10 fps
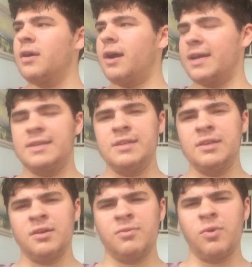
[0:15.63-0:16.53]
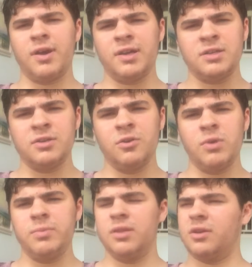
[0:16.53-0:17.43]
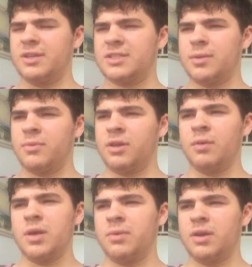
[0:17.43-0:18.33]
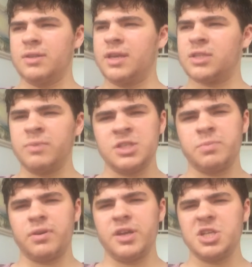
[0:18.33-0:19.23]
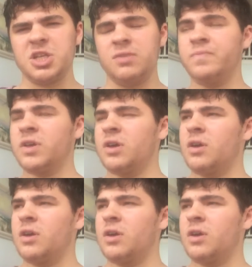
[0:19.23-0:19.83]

idea of what I do, maybe learn something, maybe take some inspiration.